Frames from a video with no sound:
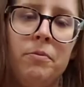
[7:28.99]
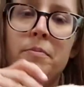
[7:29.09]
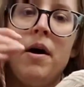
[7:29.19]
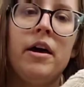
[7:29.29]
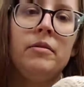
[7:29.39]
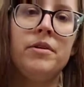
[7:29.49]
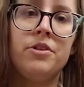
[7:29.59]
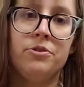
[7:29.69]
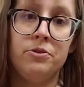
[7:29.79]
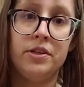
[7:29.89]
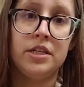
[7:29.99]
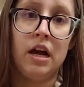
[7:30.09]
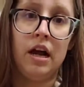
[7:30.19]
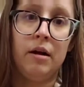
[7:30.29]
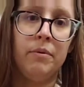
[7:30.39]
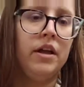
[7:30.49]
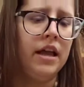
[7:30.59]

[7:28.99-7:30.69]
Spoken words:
the bottom through the top.